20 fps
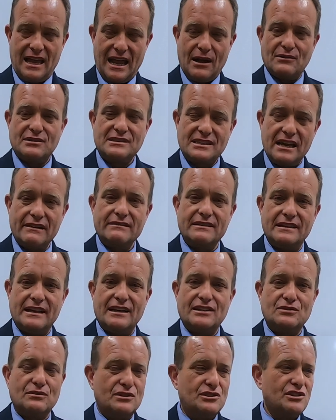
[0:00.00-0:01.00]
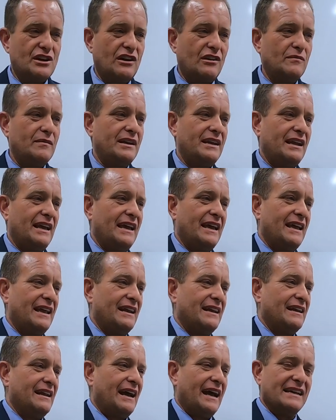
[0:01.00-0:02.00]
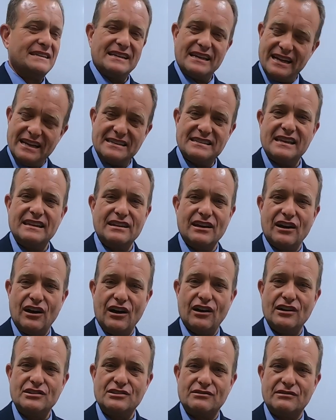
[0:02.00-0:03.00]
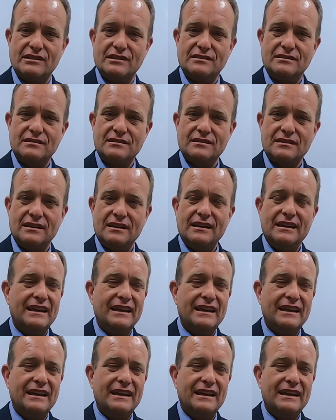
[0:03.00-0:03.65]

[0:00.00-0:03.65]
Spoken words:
I was telling that to a gentleman, and I said, it's in the hundreds.